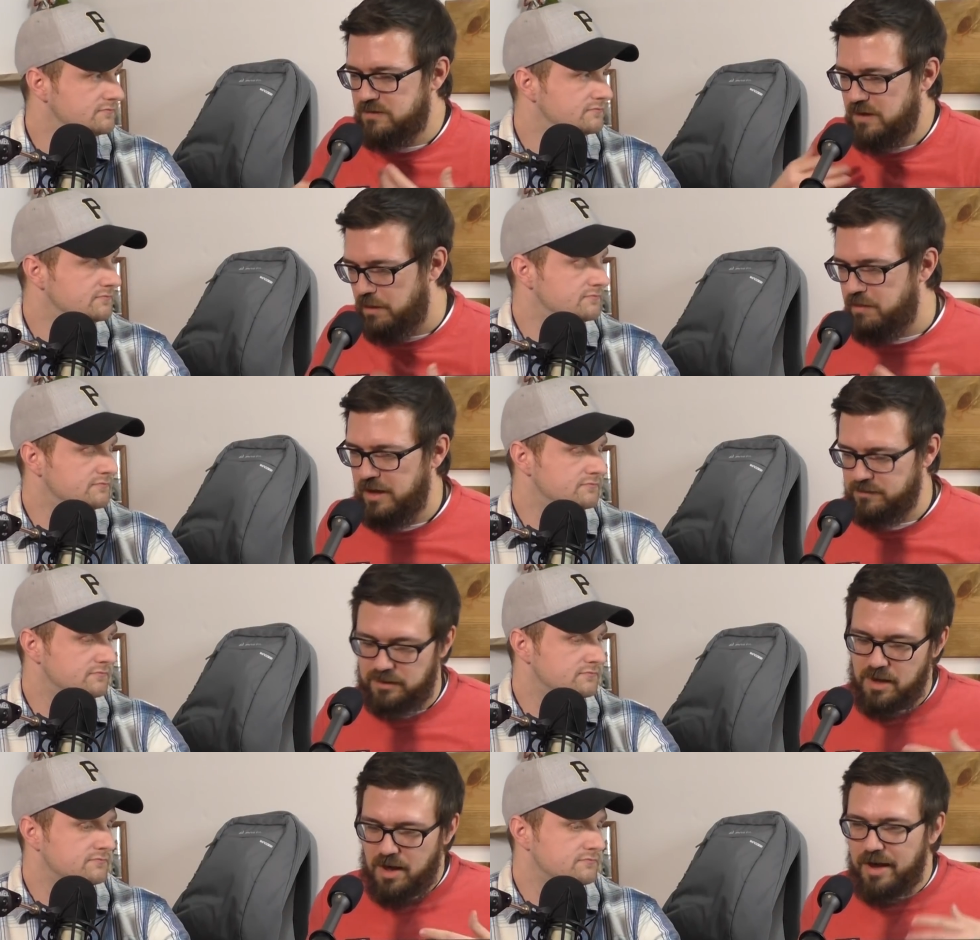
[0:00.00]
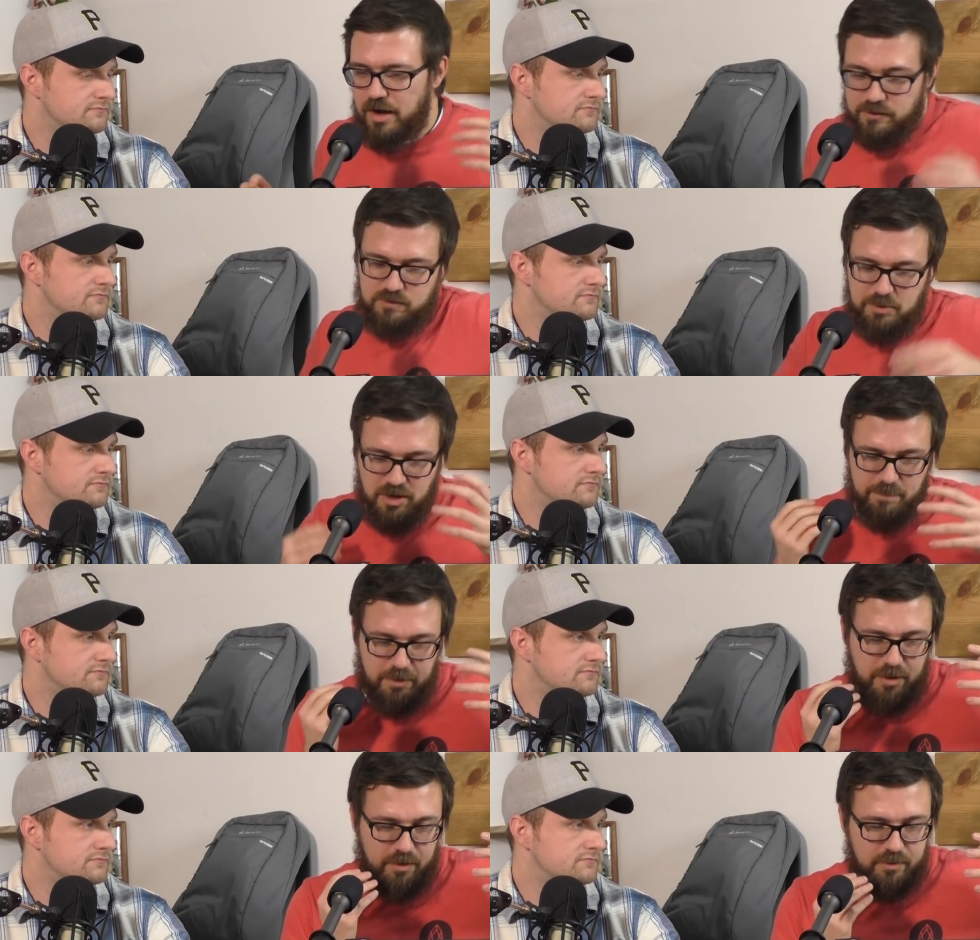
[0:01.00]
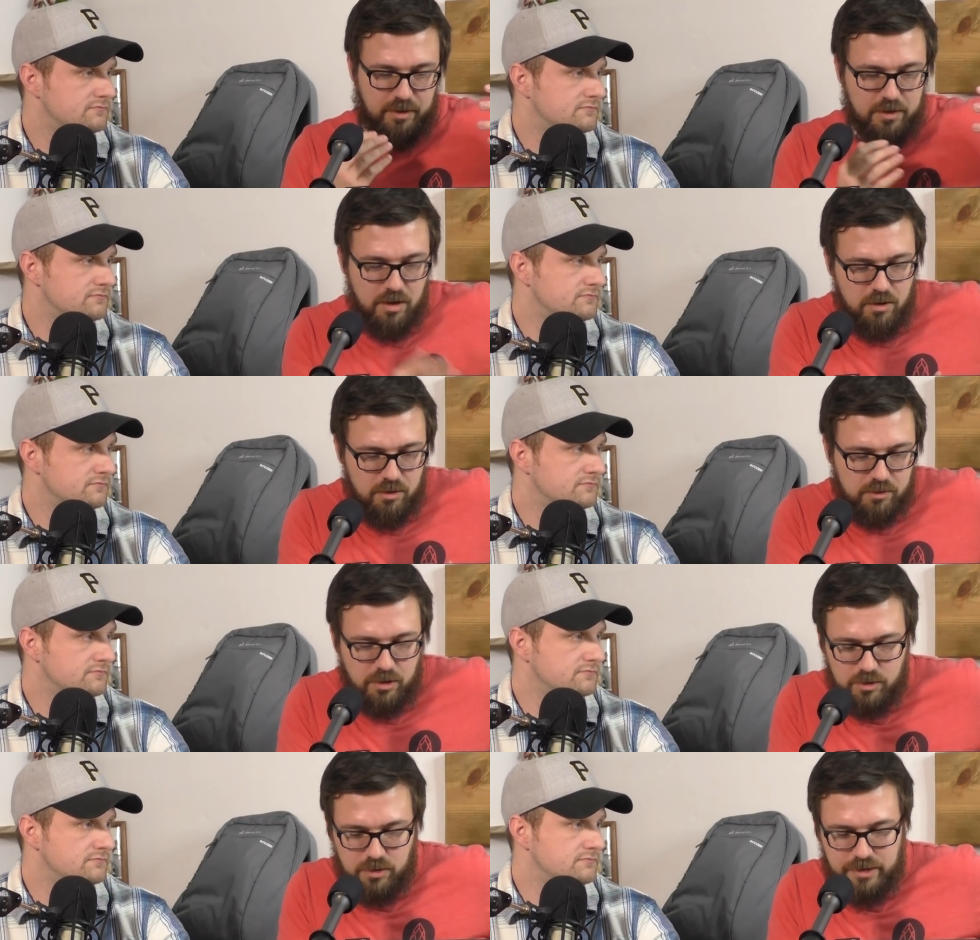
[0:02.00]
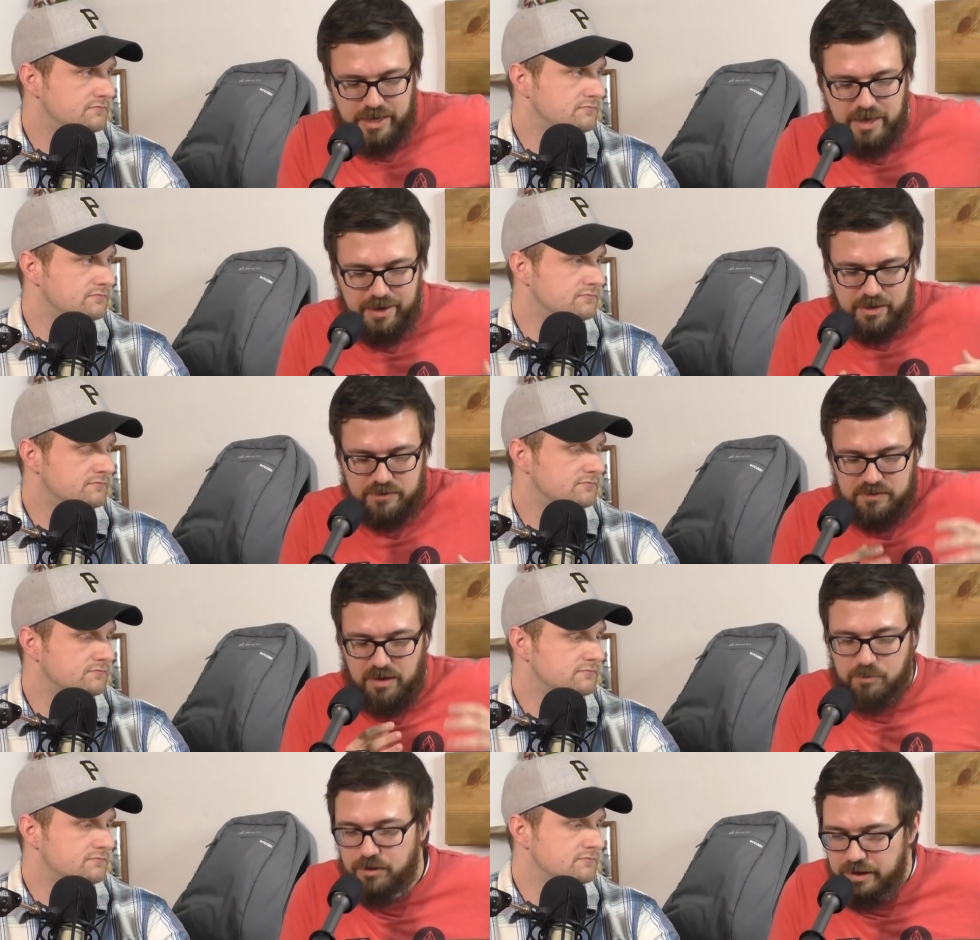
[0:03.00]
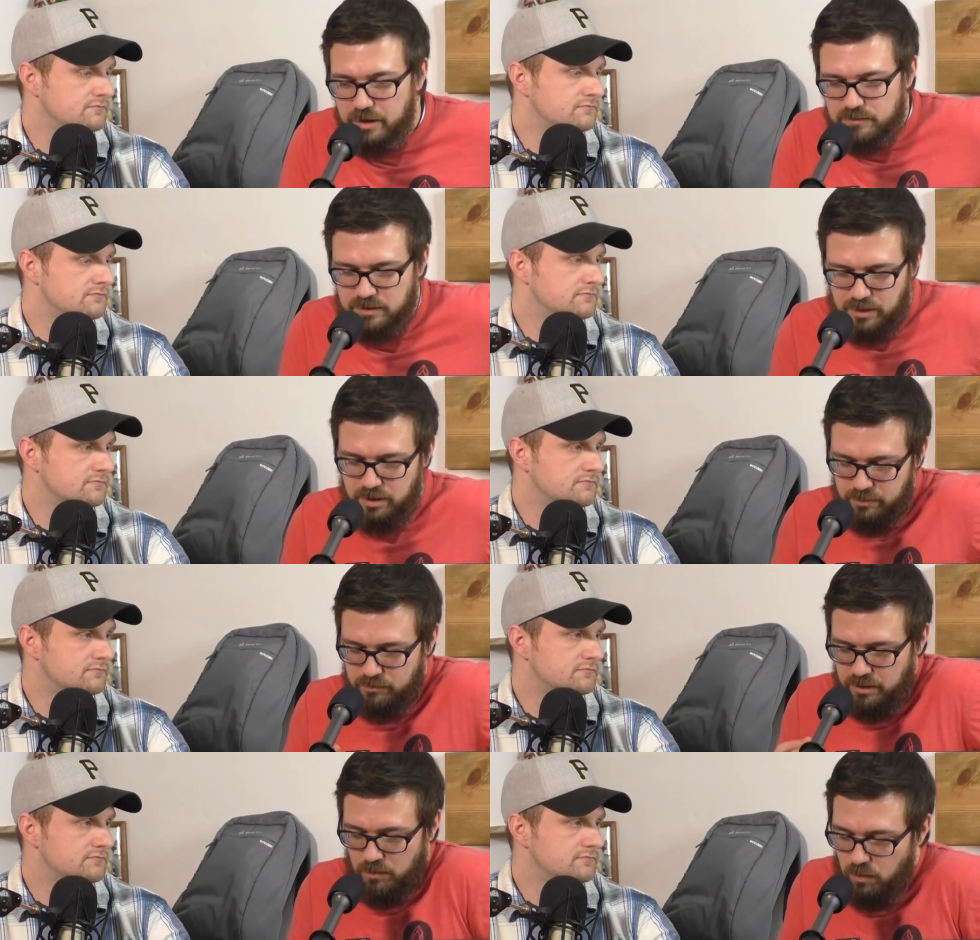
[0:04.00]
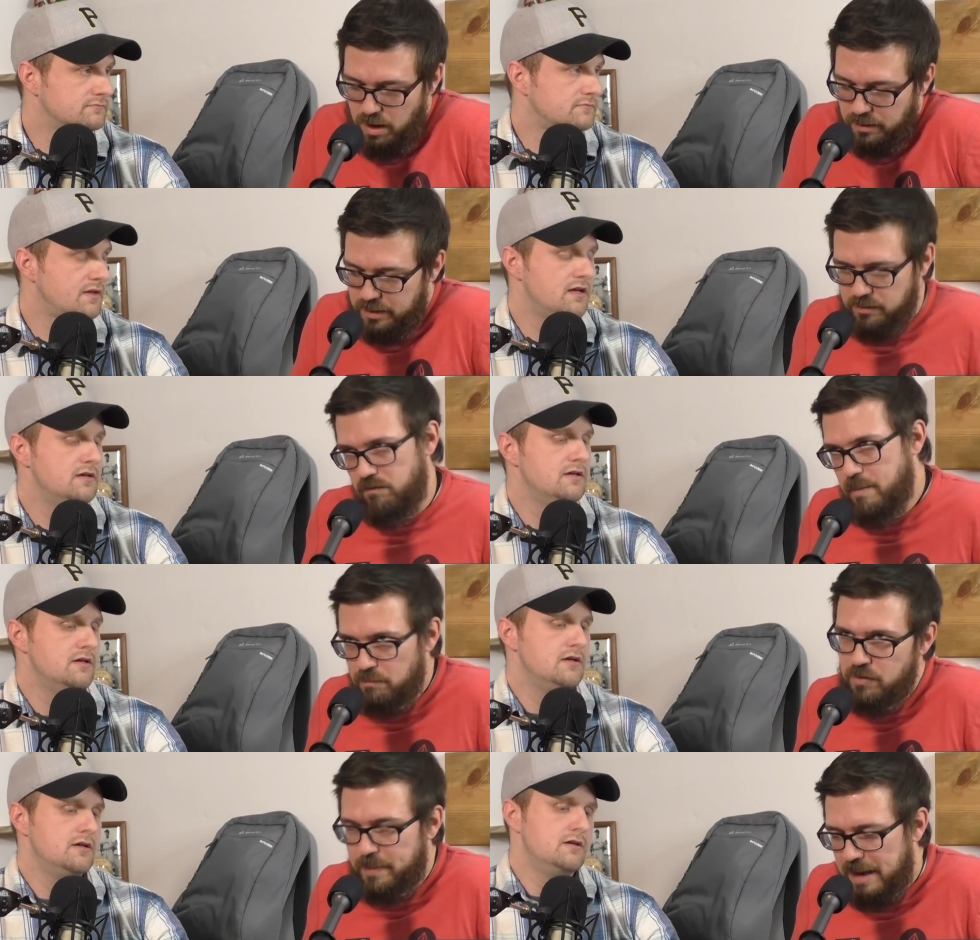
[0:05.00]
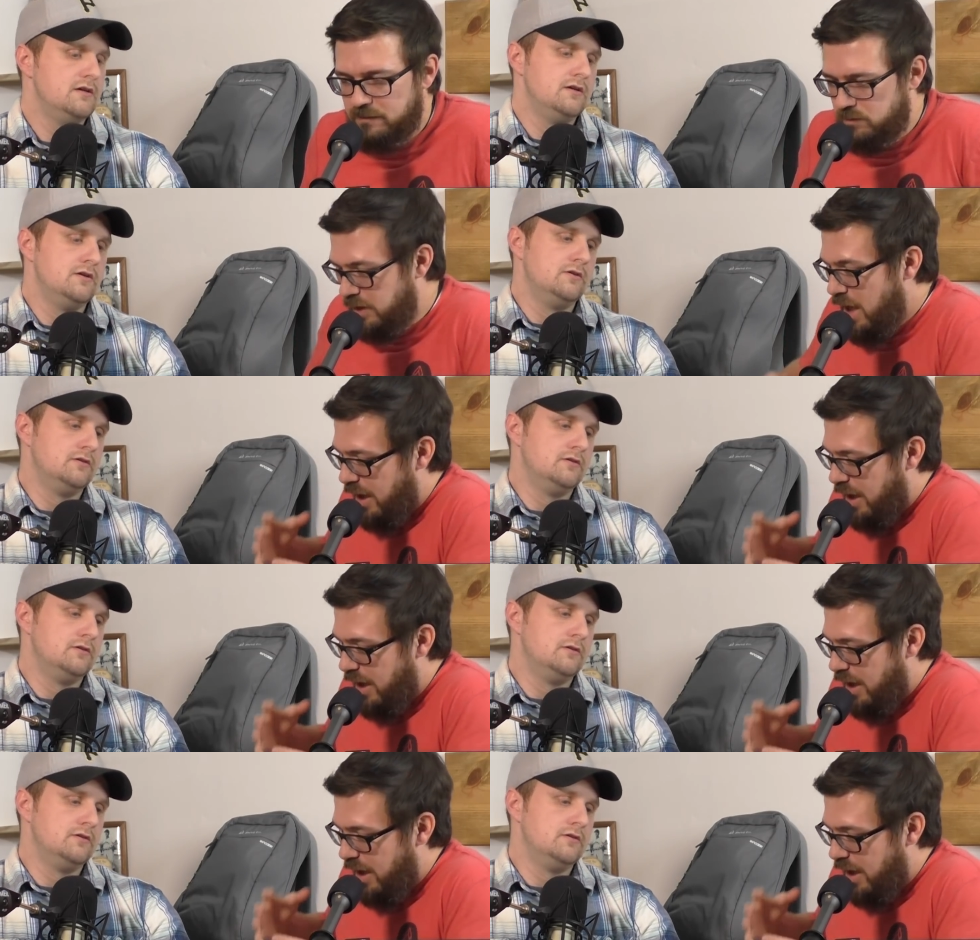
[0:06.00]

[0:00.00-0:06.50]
Speaker 1: set of things. Like I got to spin up a node locally. I got to set up Clio. So I got to create a wallet and remember the password.